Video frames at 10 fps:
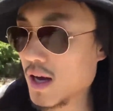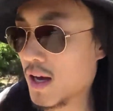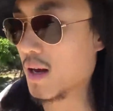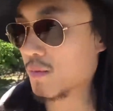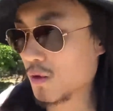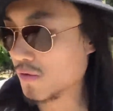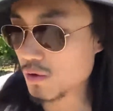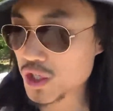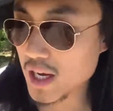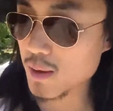You
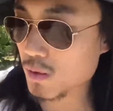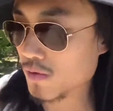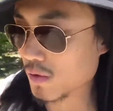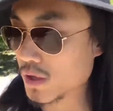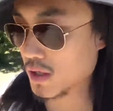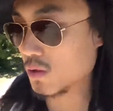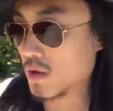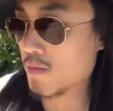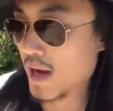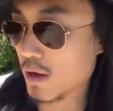feel shame, you feel
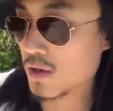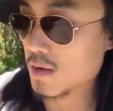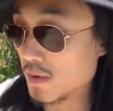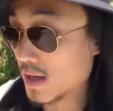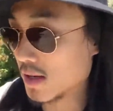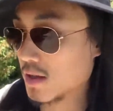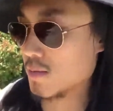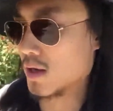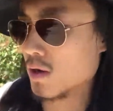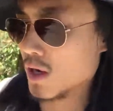guilt about admitting them, like,